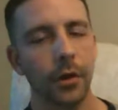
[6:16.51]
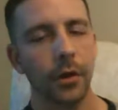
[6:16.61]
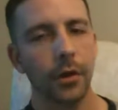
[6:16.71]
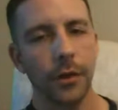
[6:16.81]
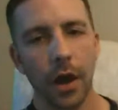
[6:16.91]

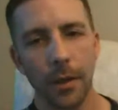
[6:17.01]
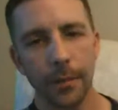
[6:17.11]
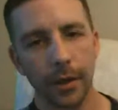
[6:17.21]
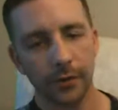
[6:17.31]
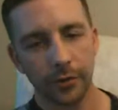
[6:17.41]
the
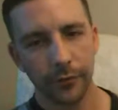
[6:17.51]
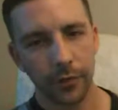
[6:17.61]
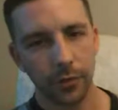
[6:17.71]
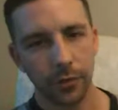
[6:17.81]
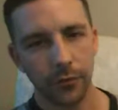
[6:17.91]
combination of
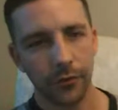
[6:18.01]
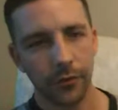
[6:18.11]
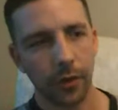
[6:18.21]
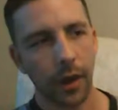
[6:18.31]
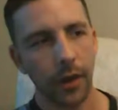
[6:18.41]
units
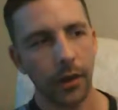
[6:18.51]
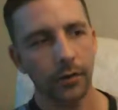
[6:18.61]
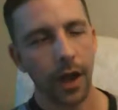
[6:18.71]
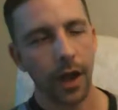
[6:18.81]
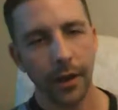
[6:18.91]
and
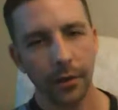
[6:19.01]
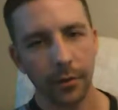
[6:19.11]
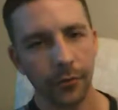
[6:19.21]
items